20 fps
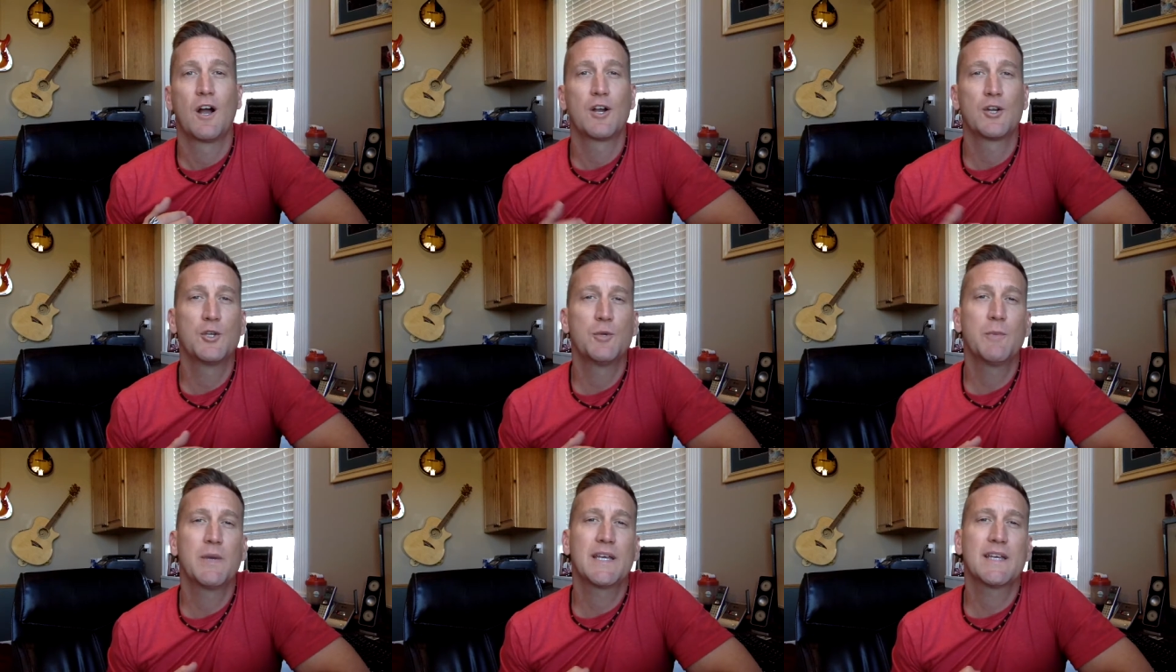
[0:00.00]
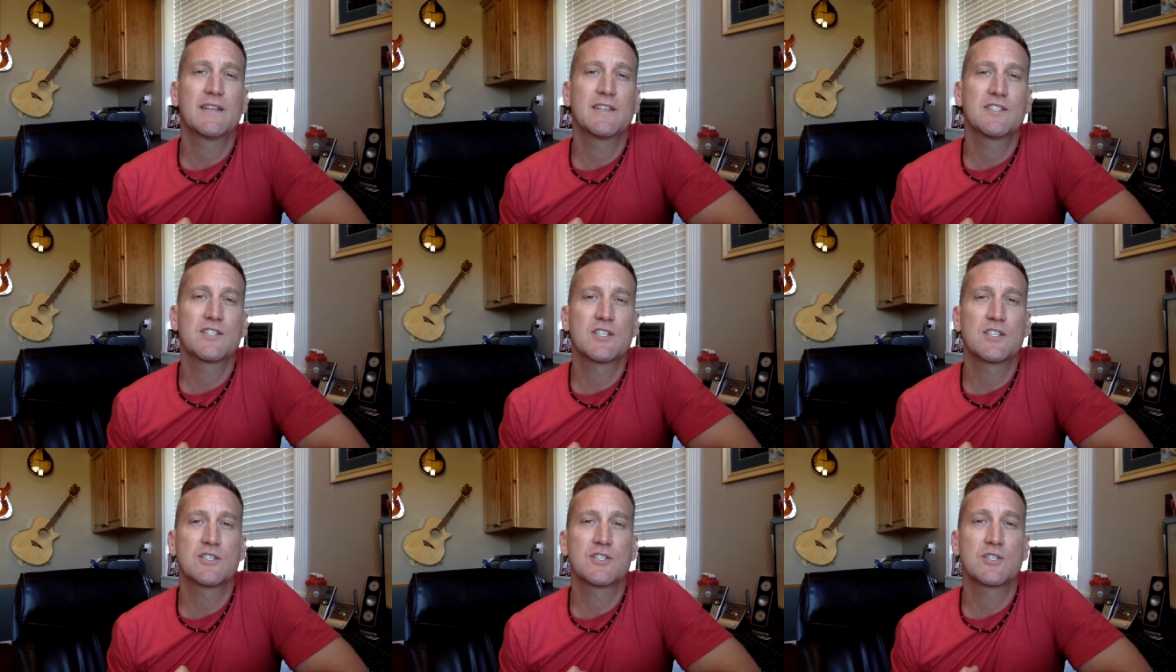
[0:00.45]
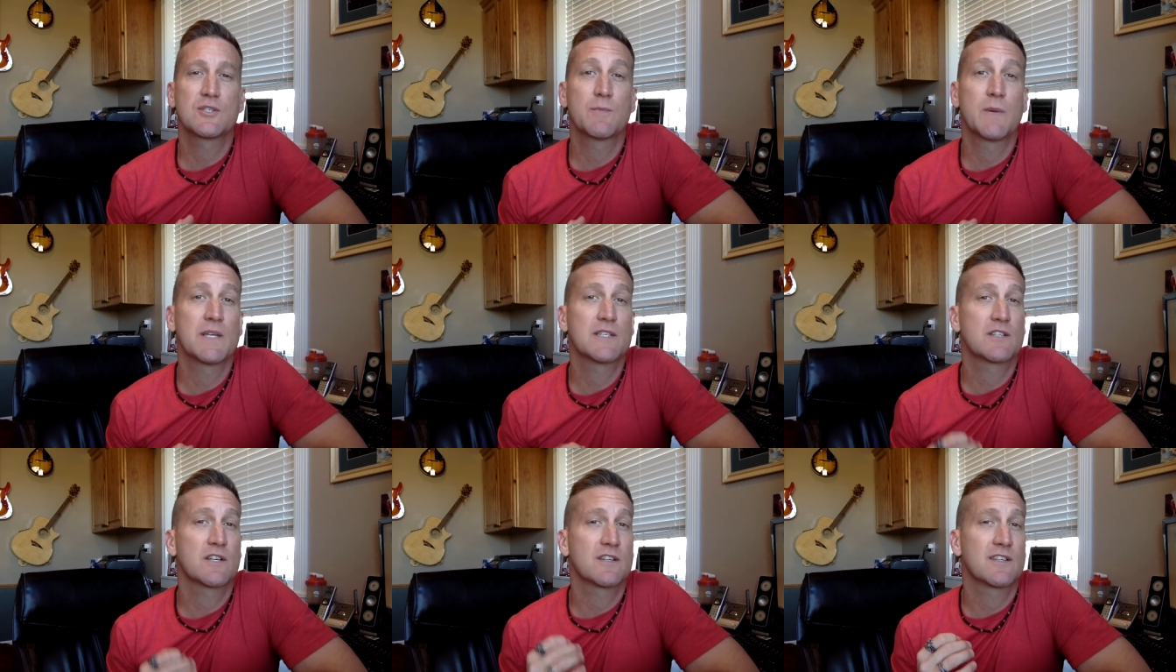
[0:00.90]
Are you making decisions
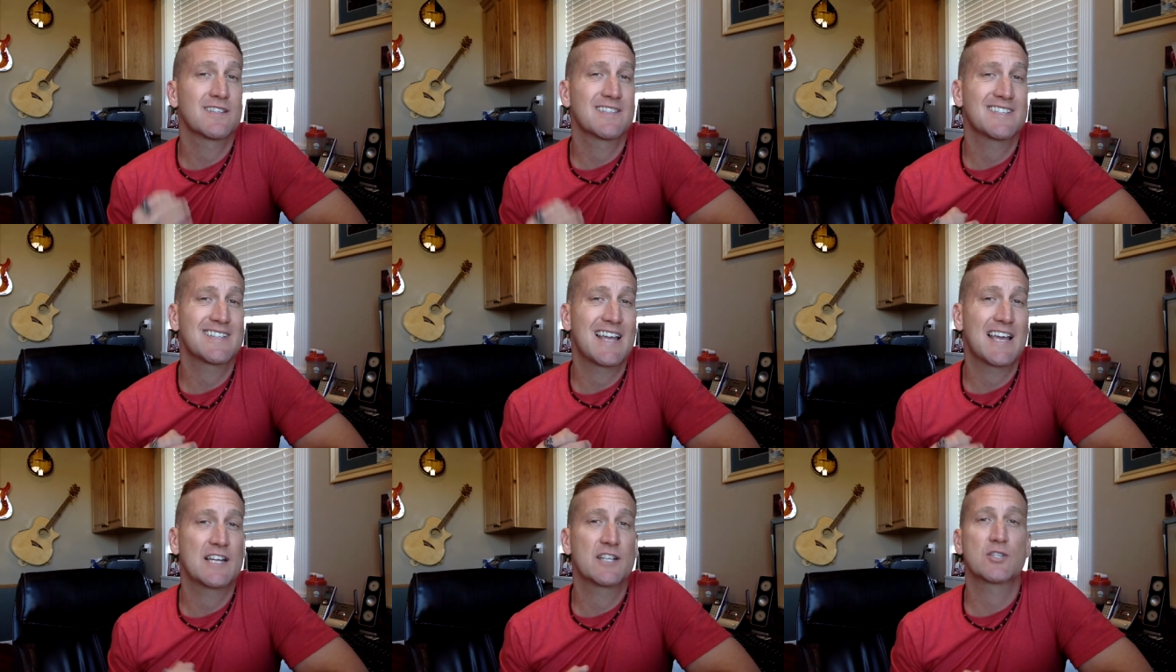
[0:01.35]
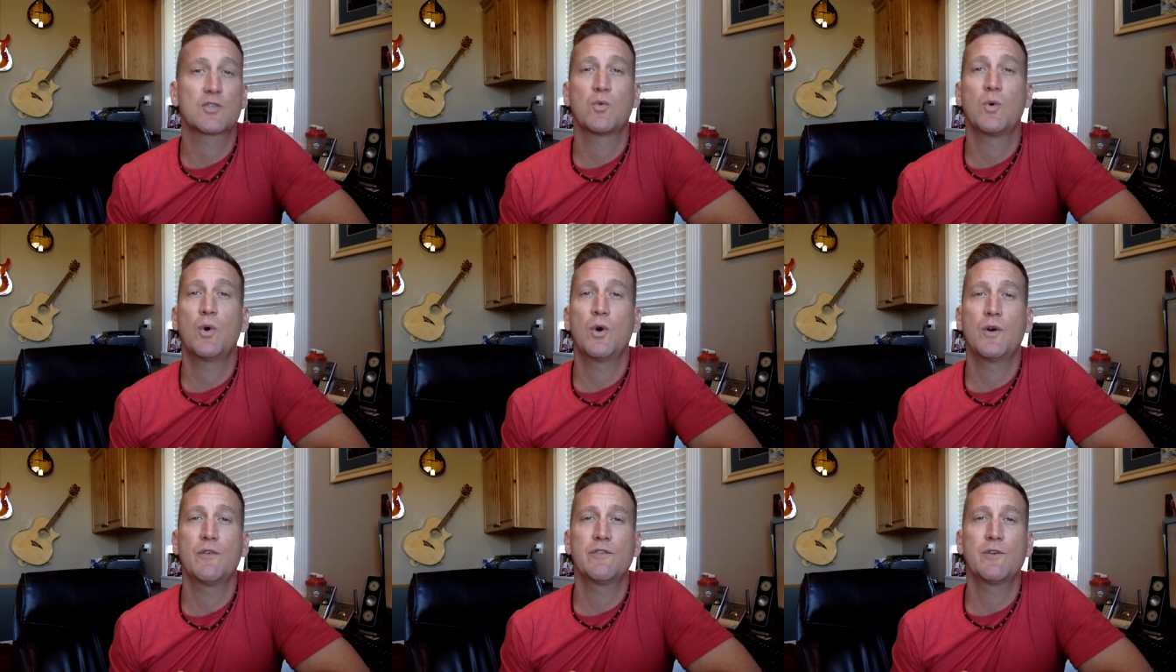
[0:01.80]
based on the status quo